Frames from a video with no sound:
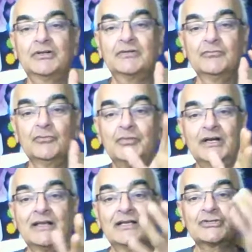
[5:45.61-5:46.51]
But the
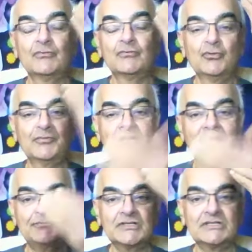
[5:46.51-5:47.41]
movement. So movement
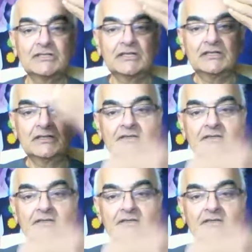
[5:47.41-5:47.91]
happens in the